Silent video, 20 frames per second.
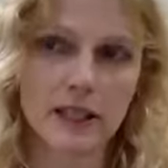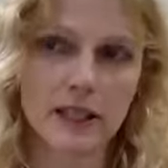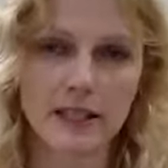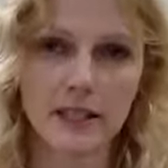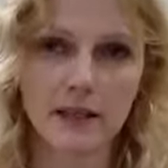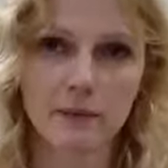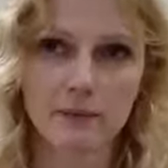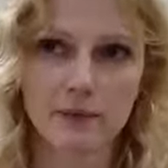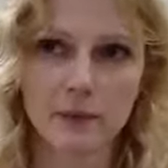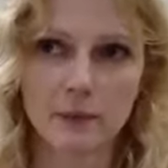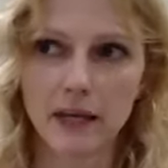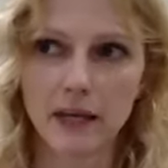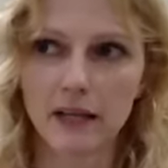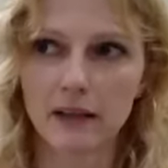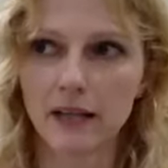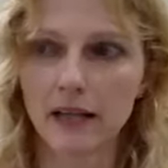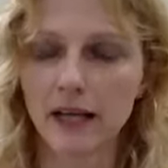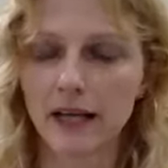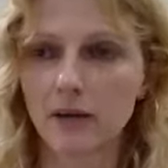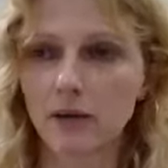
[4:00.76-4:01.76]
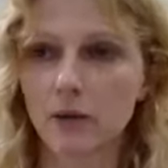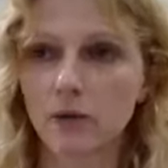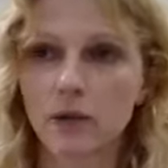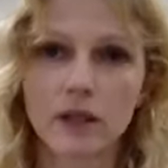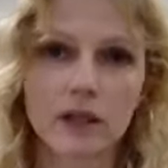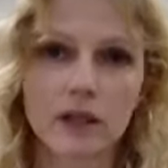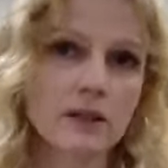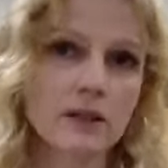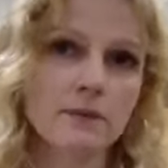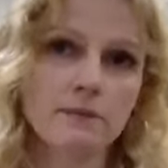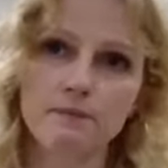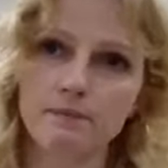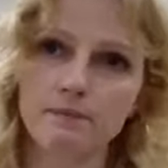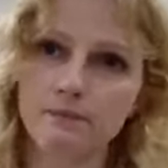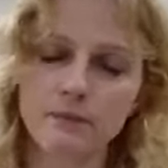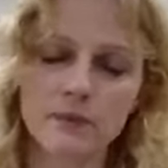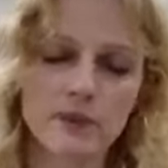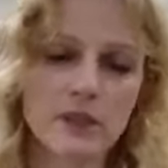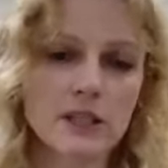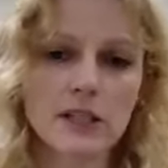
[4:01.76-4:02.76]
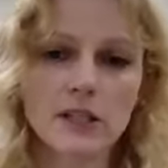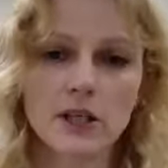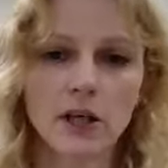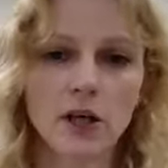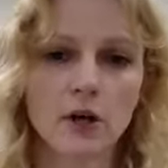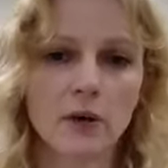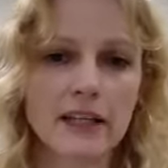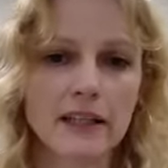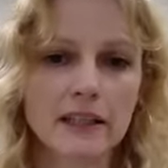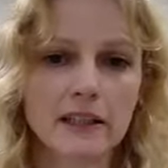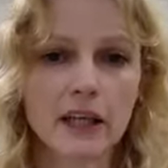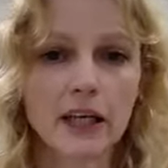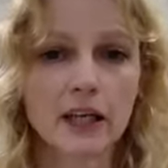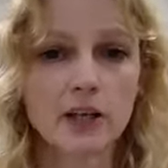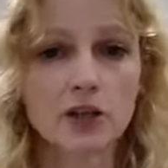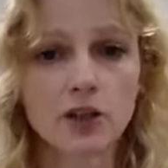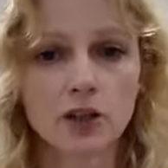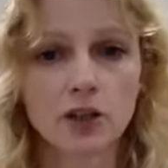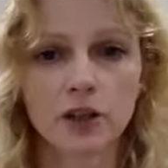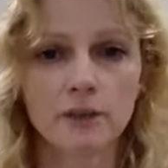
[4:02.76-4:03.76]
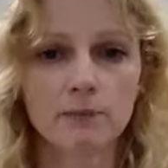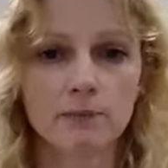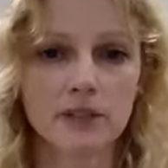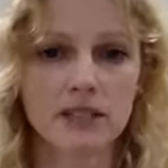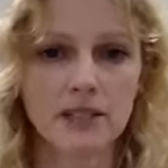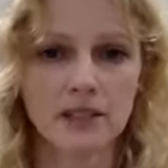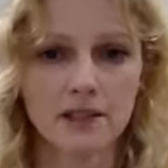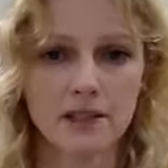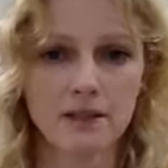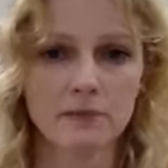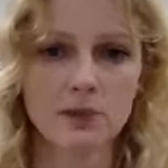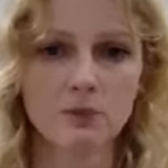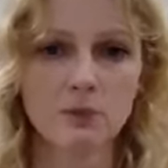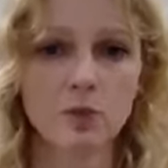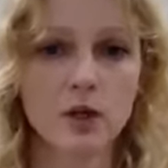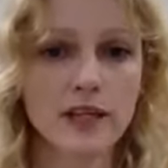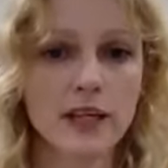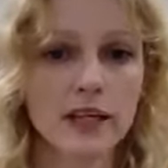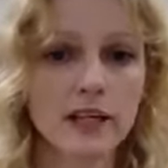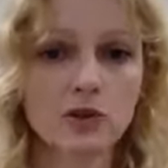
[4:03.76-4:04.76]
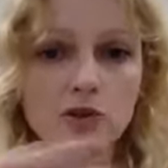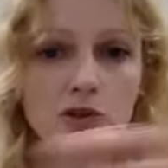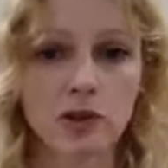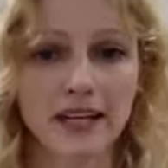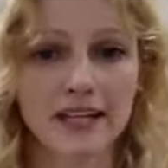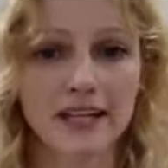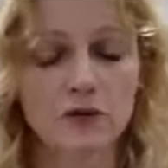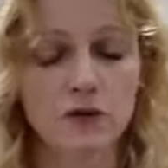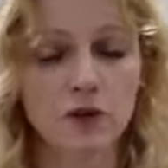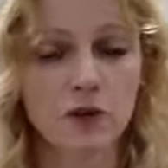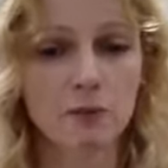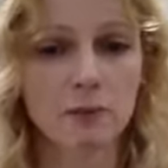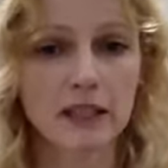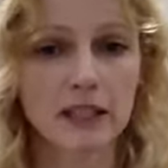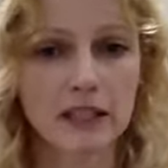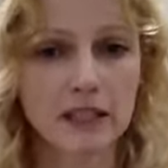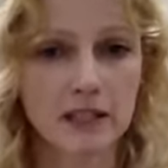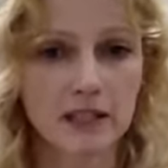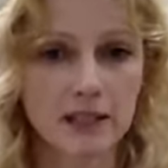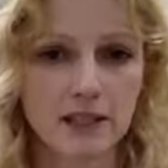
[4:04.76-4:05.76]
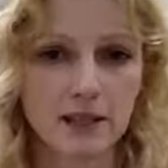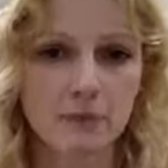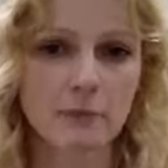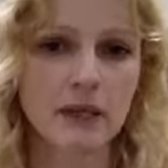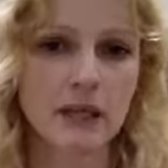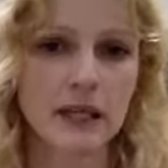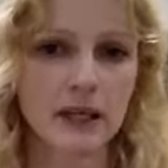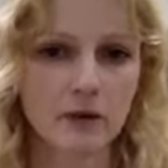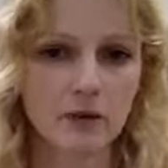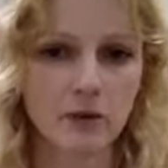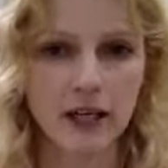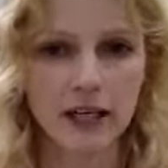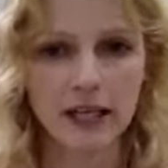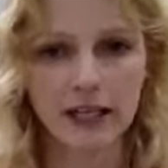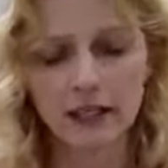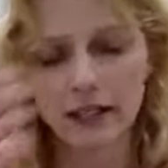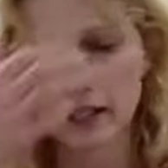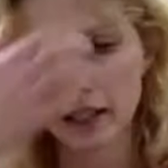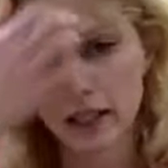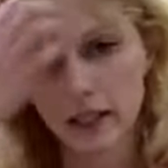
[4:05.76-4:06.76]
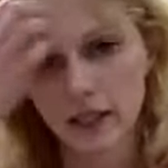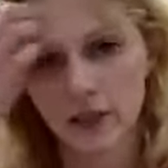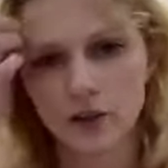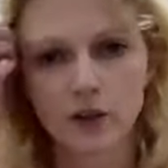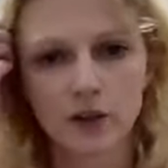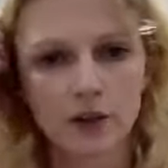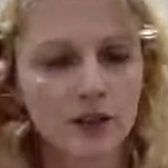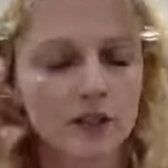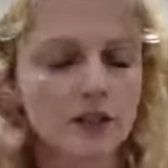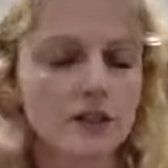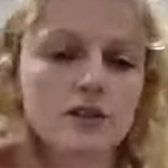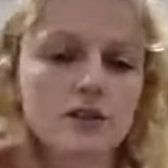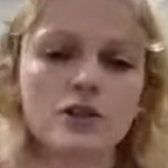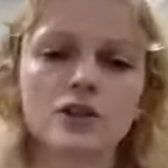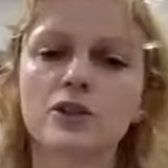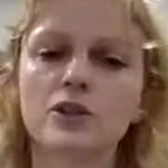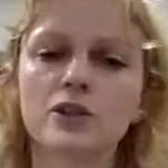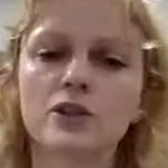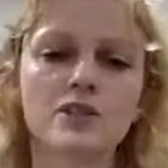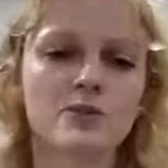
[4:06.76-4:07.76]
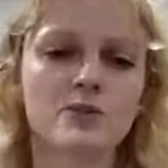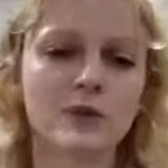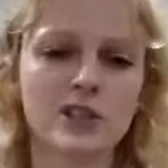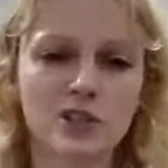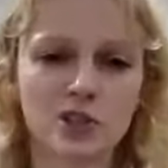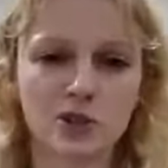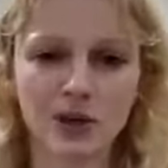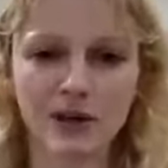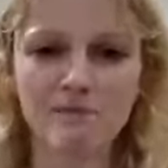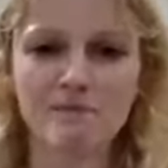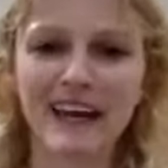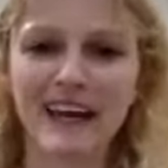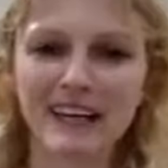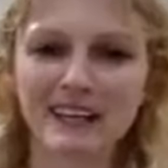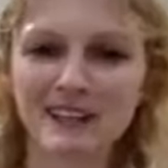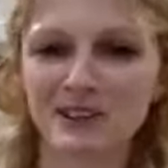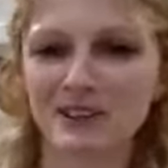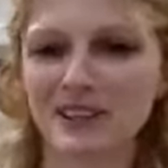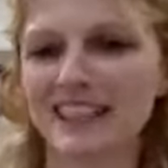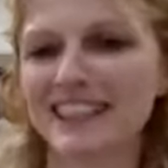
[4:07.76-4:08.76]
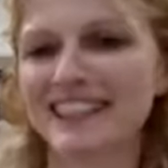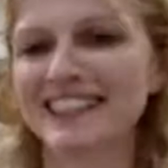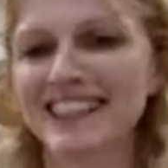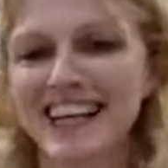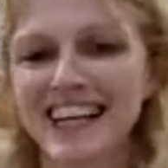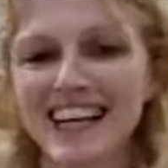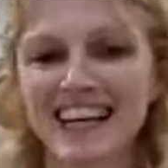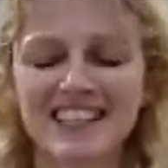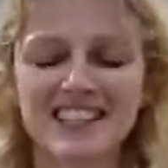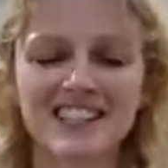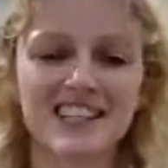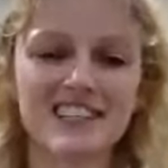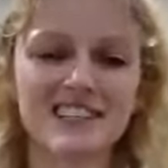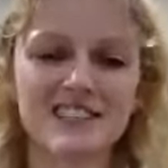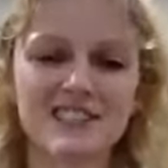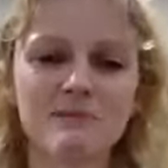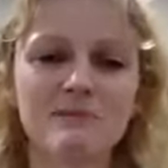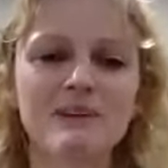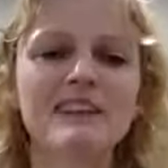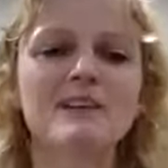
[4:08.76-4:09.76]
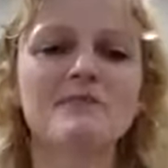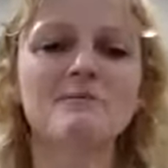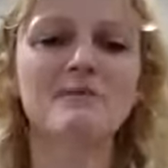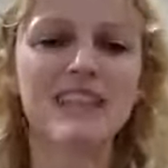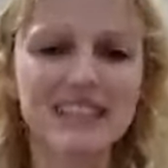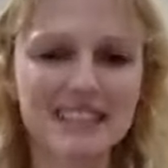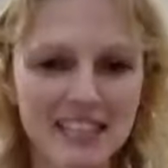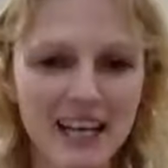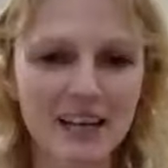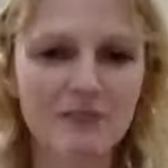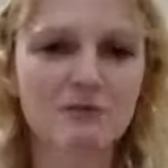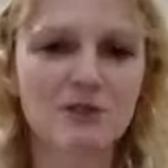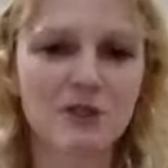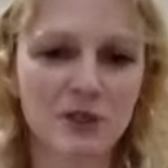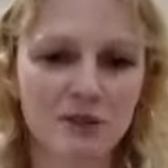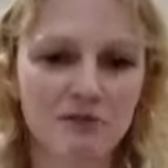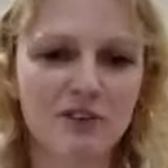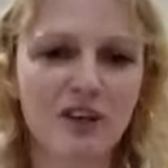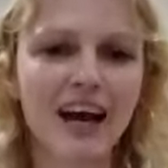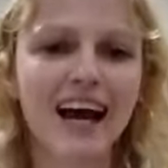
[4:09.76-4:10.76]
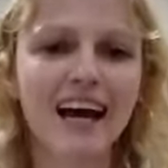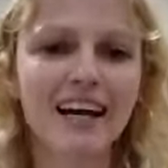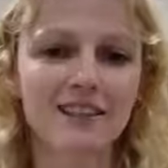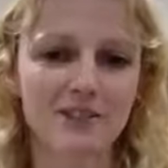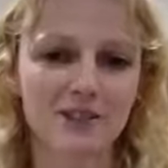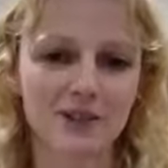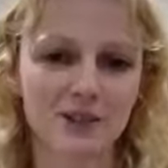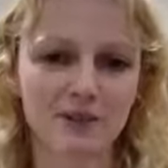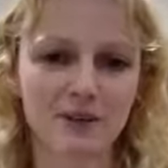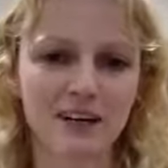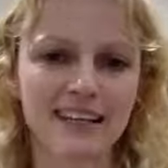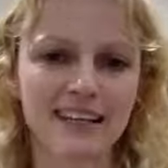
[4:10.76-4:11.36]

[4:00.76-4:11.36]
set up to pay online. Or, in Europe, the system is more that you transfer money to somebody, right? You could switch to a manual system in the meantime too, if you have to, right?